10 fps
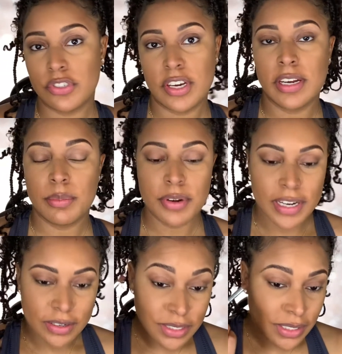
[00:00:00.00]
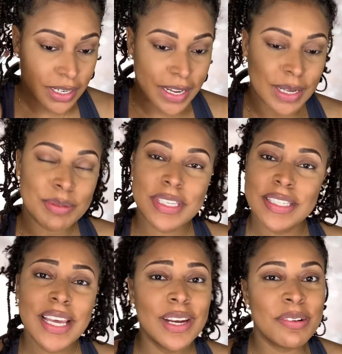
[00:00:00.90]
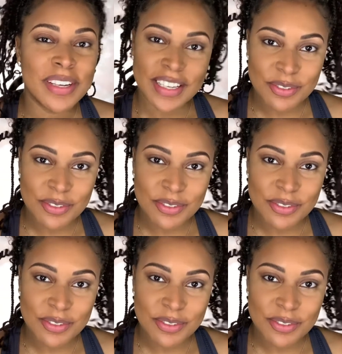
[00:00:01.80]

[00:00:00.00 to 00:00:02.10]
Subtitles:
trying to pronounce the names because I don't want to